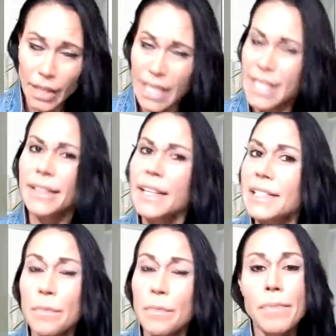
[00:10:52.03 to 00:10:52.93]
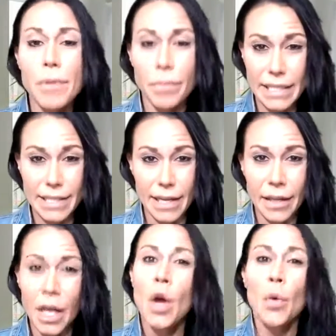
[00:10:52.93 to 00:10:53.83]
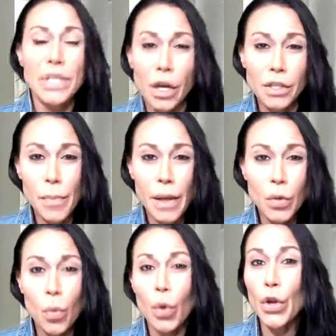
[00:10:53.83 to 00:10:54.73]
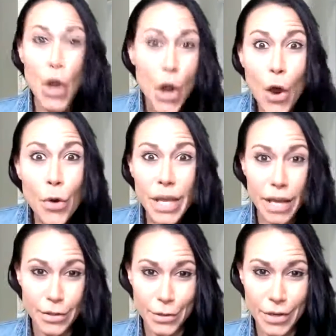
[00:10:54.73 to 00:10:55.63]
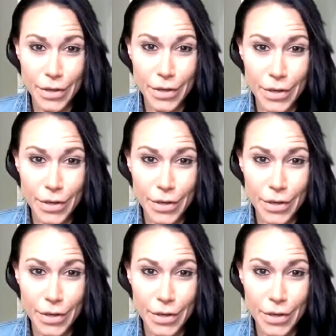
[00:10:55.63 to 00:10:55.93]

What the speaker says: It's linked to people pleasing. We talked about the word no yesterday,